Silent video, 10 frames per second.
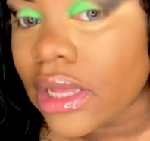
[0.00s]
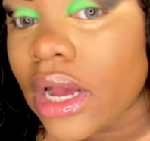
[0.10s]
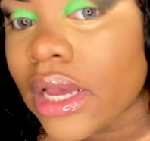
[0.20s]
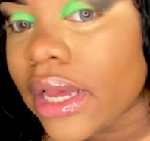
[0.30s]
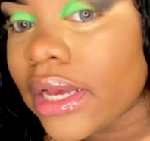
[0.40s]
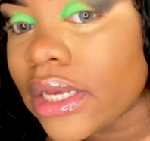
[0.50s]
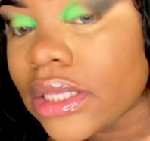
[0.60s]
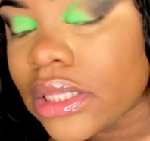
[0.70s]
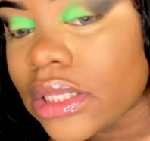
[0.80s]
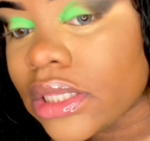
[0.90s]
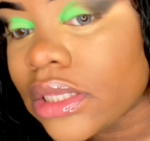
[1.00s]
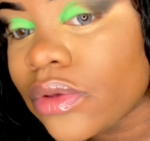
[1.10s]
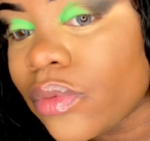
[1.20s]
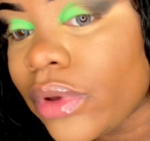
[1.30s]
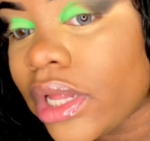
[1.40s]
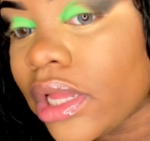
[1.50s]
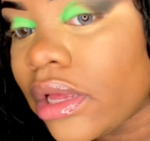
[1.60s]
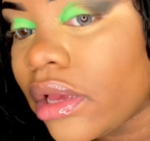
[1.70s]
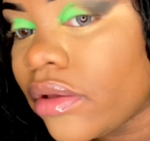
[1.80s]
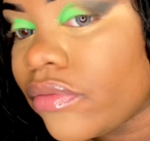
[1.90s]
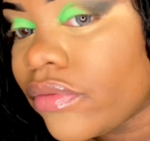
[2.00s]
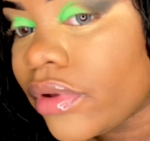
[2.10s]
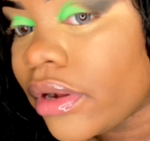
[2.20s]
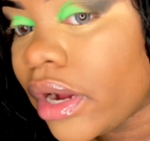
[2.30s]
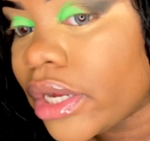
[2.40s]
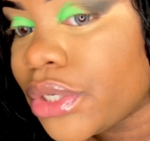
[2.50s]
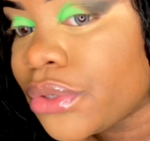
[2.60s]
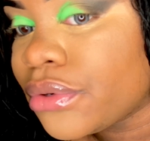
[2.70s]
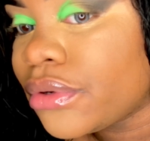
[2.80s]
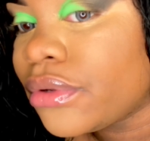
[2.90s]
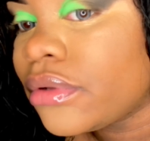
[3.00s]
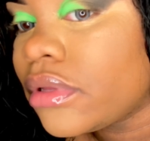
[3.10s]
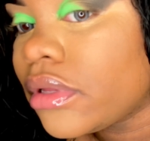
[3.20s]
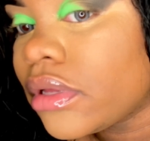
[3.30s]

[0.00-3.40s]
long as we live in our truth,